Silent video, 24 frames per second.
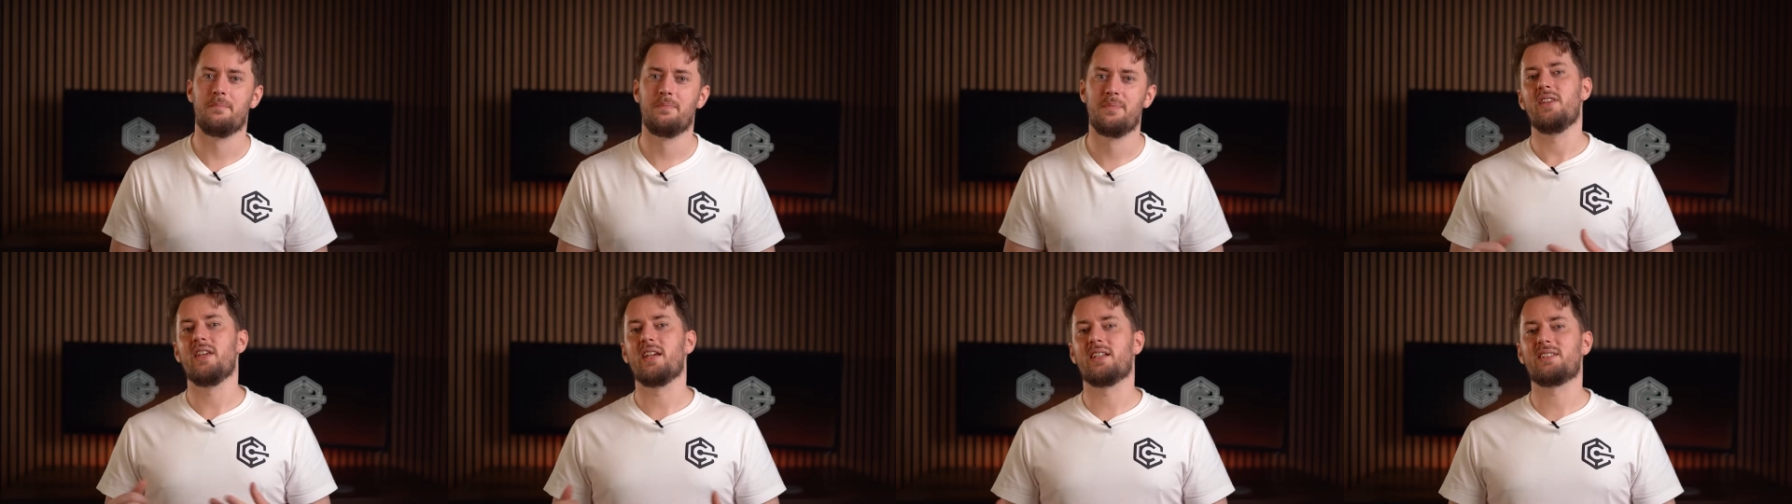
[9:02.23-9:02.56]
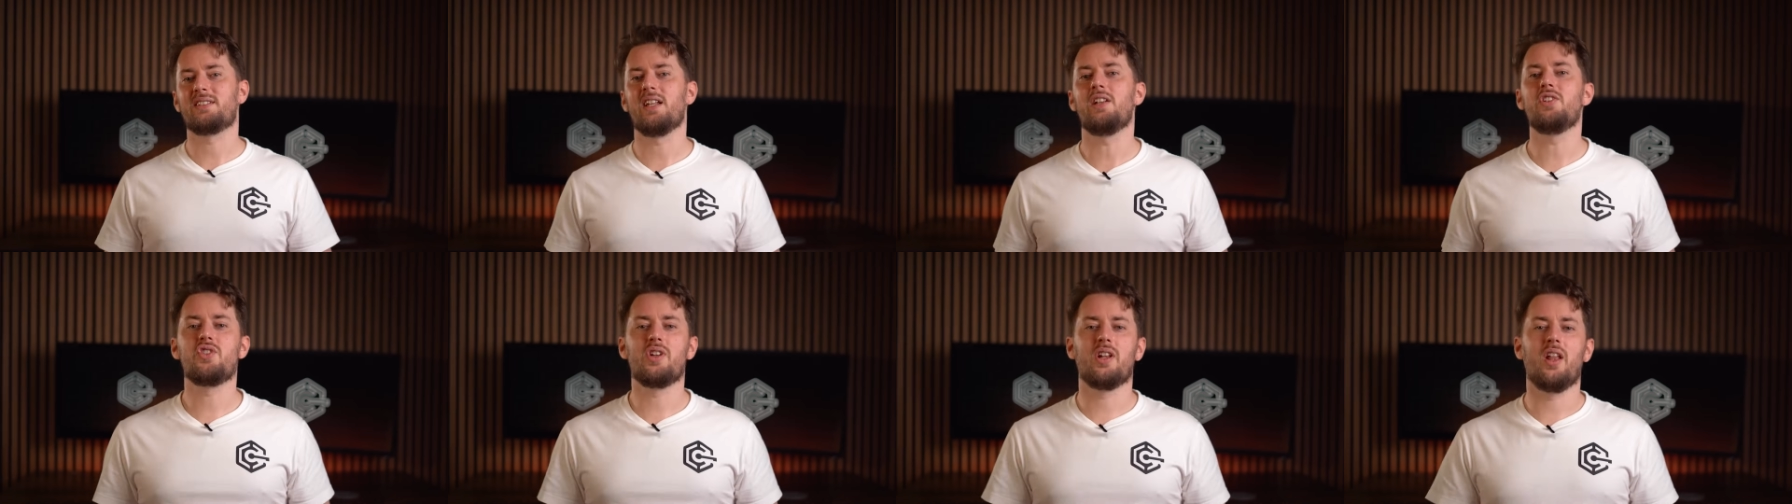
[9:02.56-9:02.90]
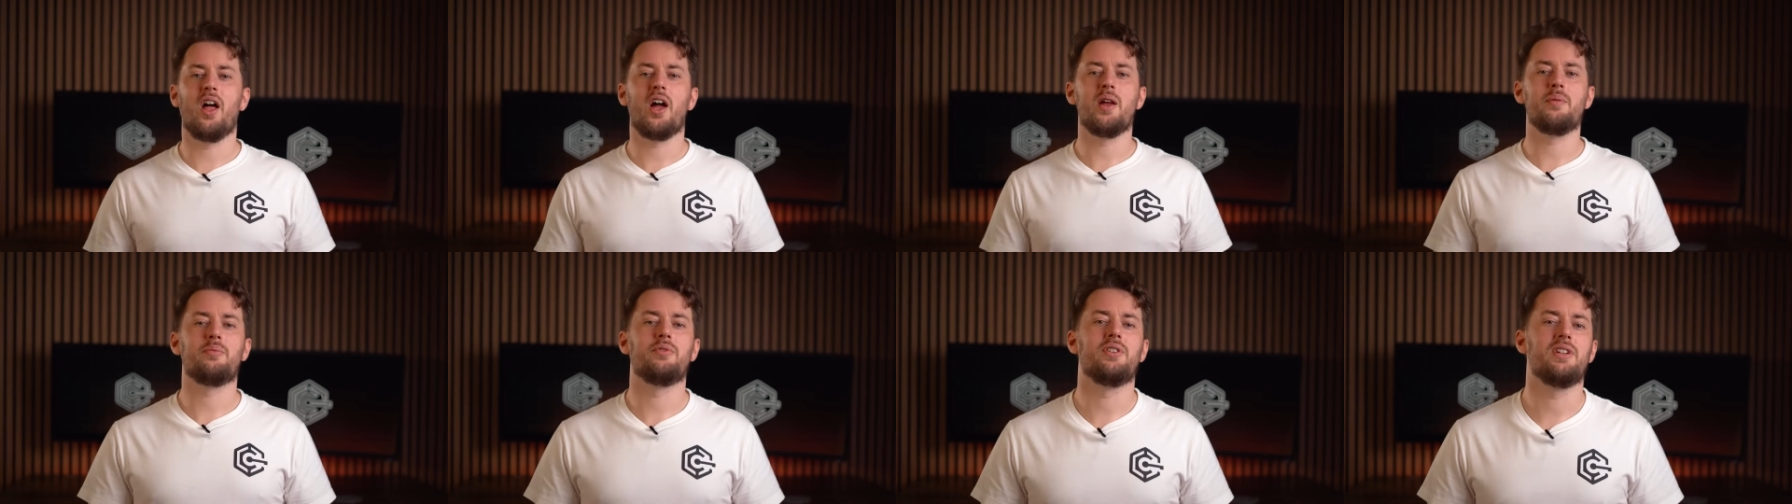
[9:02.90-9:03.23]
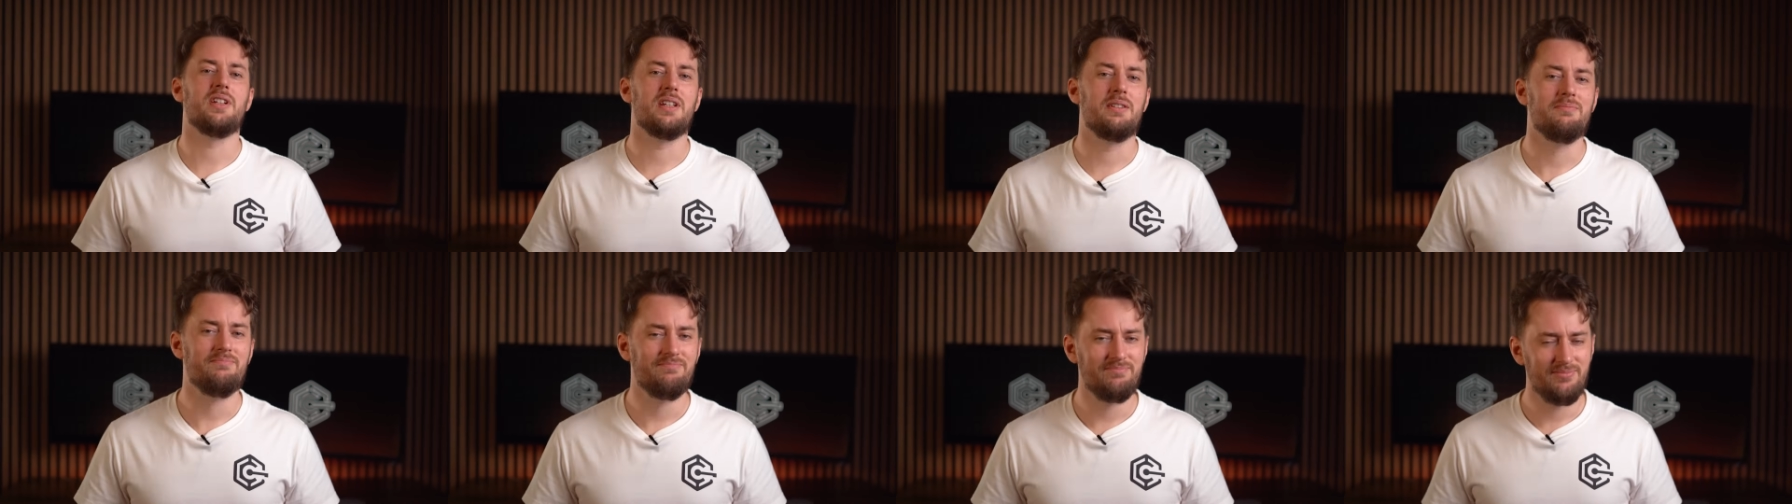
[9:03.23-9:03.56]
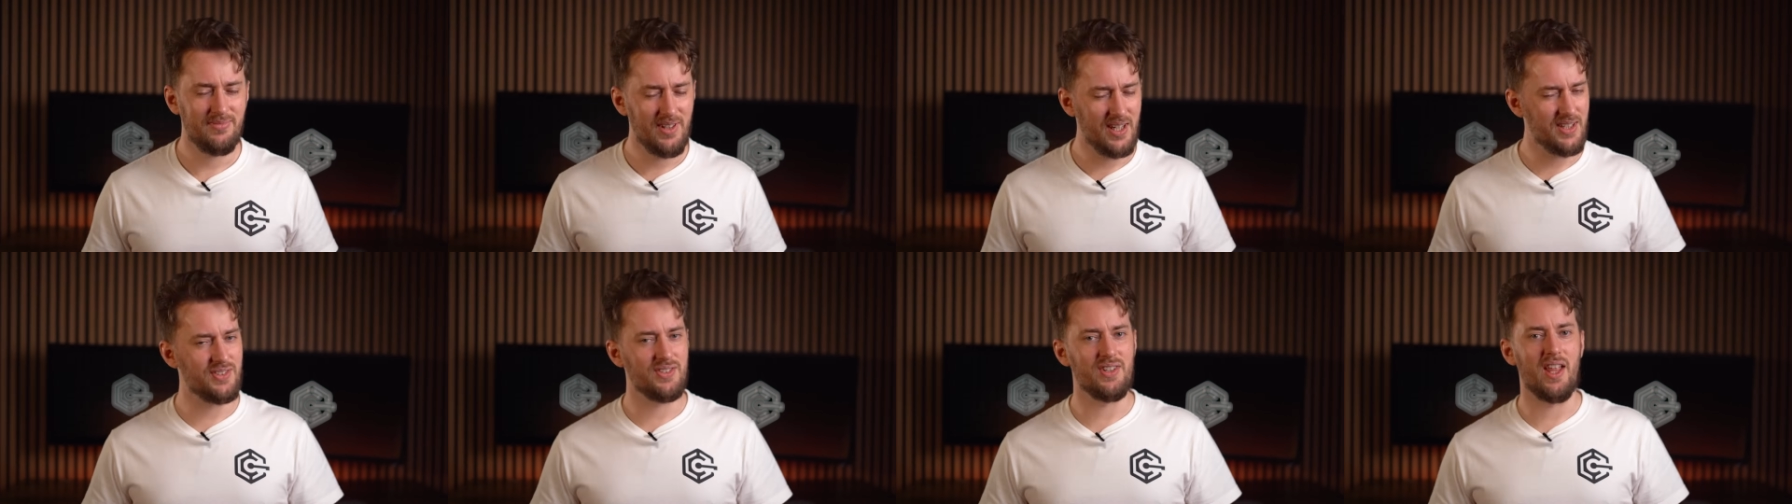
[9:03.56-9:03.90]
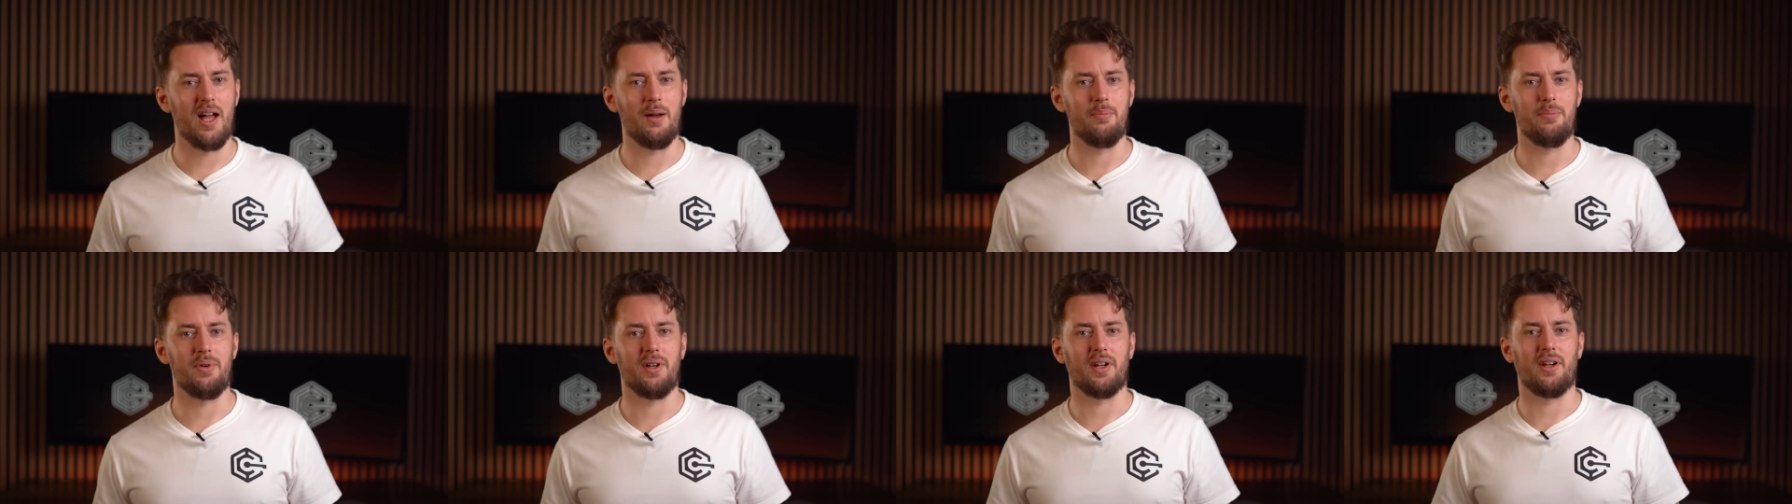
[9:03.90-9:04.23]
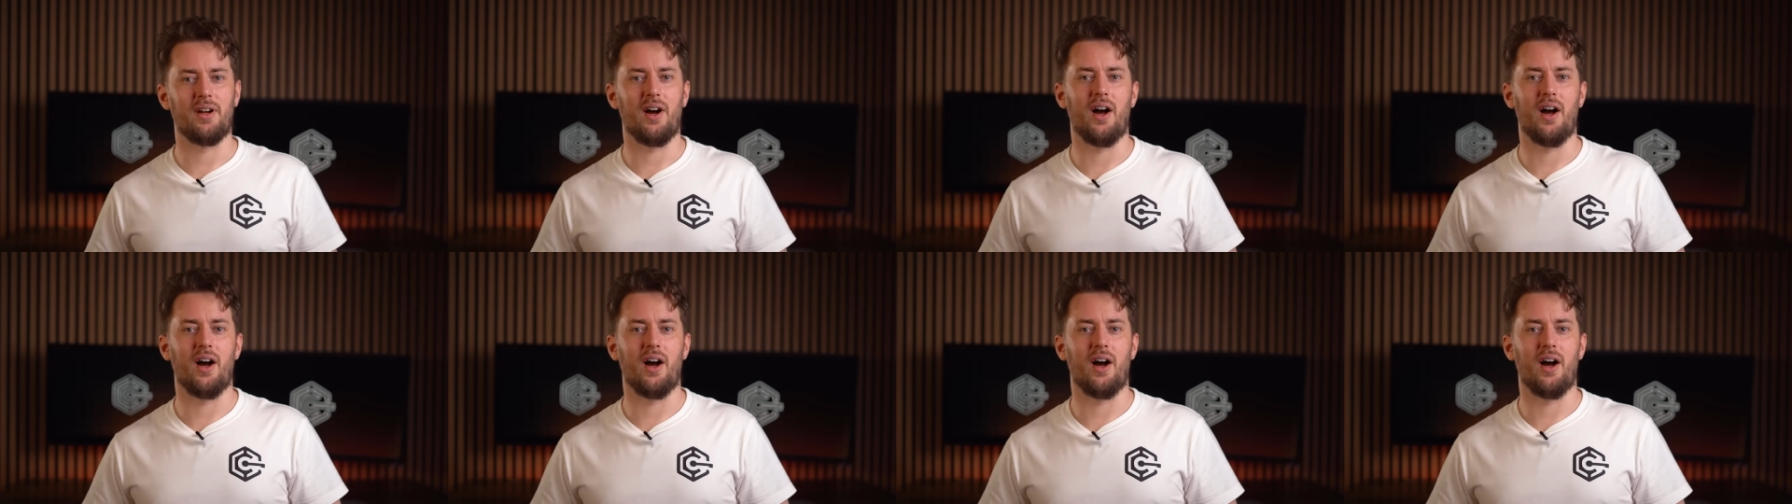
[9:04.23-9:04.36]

The extension library isn't that big